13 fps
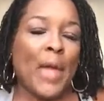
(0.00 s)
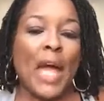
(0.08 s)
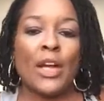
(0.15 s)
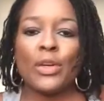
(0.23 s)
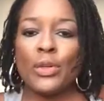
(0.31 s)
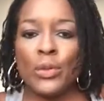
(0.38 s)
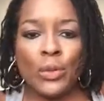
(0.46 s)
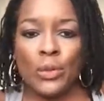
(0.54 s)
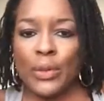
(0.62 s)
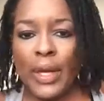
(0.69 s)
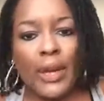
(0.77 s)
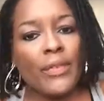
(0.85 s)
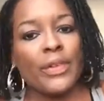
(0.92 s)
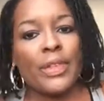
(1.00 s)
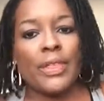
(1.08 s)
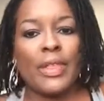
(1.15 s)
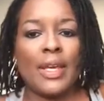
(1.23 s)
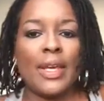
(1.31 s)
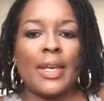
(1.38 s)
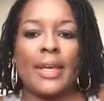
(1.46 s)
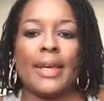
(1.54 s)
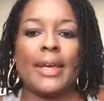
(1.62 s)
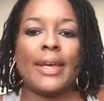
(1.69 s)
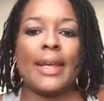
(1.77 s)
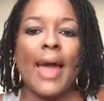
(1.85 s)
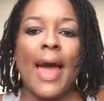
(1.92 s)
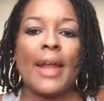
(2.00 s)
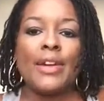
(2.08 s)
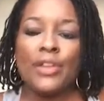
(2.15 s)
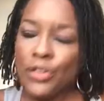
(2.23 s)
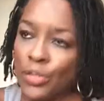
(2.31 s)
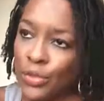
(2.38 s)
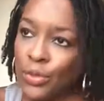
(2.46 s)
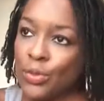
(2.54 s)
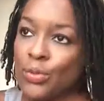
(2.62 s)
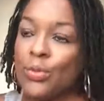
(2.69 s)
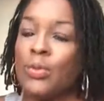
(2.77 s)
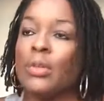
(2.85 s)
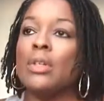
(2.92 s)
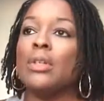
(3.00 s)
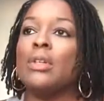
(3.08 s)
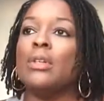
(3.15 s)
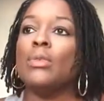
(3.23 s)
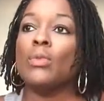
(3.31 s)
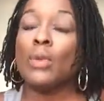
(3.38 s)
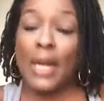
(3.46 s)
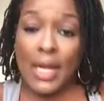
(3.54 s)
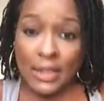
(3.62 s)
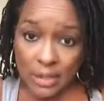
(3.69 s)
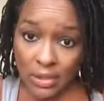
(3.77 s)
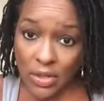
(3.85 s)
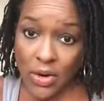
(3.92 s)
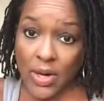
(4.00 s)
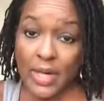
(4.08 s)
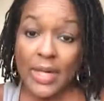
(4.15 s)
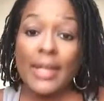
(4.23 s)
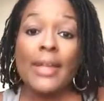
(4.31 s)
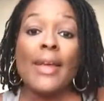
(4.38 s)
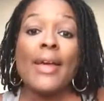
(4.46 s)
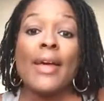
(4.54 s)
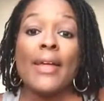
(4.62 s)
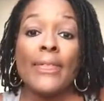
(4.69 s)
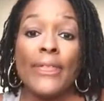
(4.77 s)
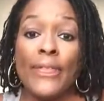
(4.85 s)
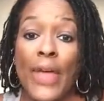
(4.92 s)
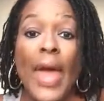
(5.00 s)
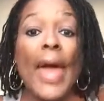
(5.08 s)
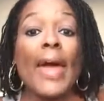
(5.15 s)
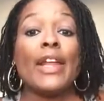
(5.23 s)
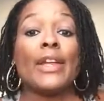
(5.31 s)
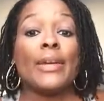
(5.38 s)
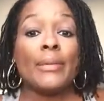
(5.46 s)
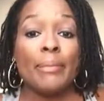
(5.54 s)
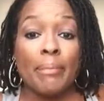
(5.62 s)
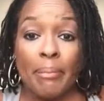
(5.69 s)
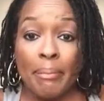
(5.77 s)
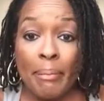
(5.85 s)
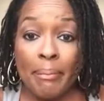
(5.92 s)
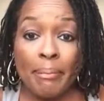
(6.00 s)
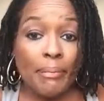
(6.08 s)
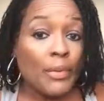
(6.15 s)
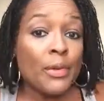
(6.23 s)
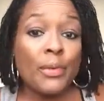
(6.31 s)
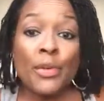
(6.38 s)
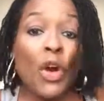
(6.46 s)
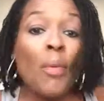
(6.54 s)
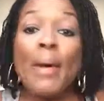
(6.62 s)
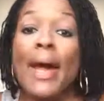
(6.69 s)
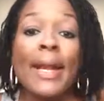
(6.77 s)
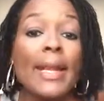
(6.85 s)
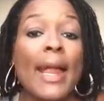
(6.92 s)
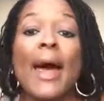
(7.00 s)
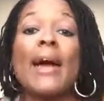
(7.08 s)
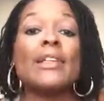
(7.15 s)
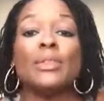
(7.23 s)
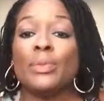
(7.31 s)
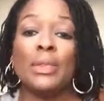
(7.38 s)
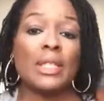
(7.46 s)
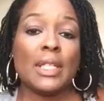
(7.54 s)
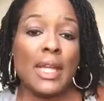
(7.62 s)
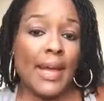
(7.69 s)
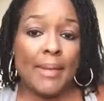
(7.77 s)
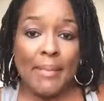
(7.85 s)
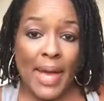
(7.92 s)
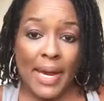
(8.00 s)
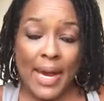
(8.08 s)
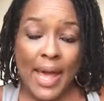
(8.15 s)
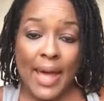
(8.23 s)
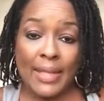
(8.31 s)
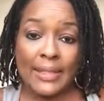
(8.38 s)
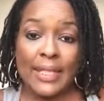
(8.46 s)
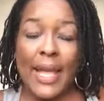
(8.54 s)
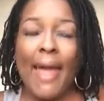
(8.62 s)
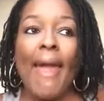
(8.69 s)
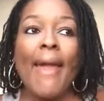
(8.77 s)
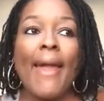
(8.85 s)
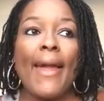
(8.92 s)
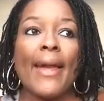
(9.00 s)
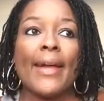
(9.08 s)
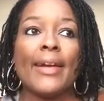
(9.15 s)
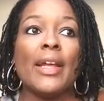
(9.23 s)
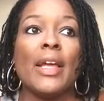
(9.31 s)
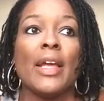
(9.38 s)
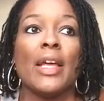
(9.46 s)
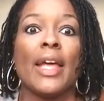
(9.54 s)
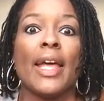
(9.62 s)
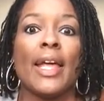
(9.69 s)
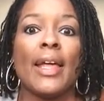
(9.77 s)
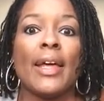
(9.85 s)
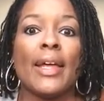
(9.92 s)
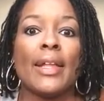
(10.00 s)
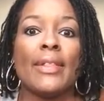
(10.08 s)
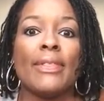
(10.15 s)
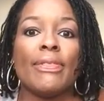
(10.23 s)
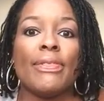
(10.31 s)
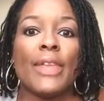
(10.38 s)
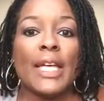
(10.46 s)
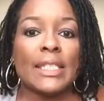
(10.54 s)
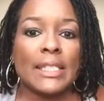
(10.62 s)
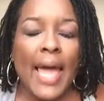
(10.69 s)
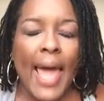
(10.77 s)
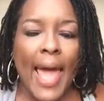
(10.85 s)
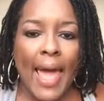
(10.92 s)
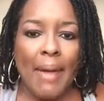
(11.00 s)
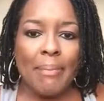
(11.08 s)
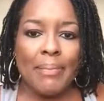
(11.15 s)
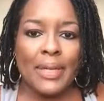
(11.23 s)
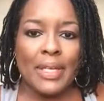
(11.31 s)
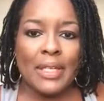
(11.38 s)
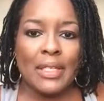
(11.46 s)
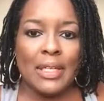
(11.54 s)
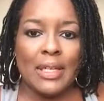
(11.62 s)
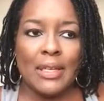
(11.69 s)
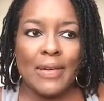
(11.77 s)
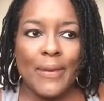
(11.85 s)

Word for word: I Googled everything and I knew when I started that nobody locks will look like my locks and things happen